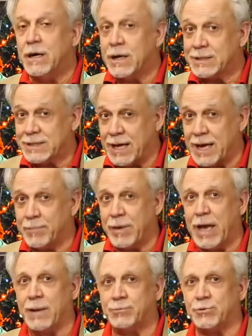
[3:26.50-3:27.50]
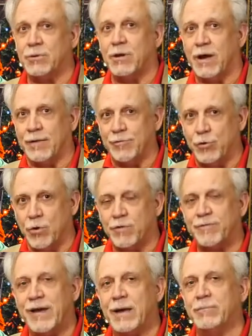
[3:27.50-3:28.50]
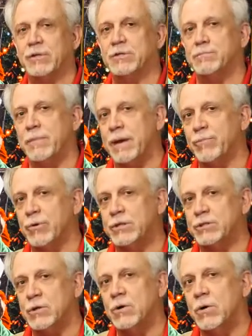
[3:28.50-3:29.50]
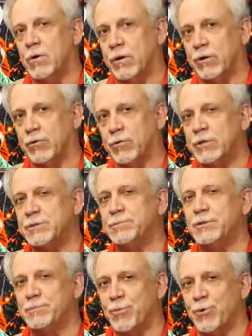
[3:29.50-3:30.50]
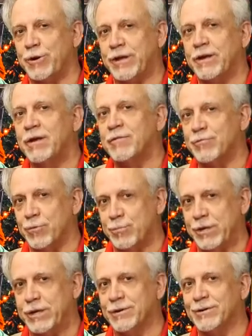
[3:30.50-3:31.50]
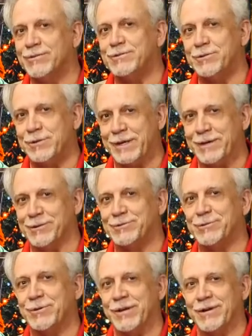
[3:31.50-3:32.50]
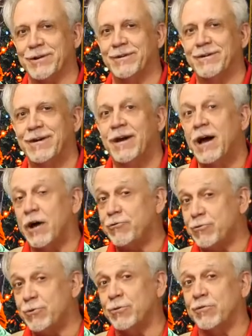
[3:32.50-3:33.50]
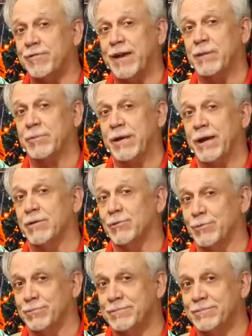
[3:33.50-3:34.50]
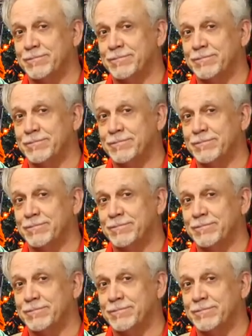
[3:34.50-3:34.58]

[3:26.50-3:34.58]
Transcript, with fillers: a time capsule of your family's memories on Christmas morning from year to year to year, a true family heirloom.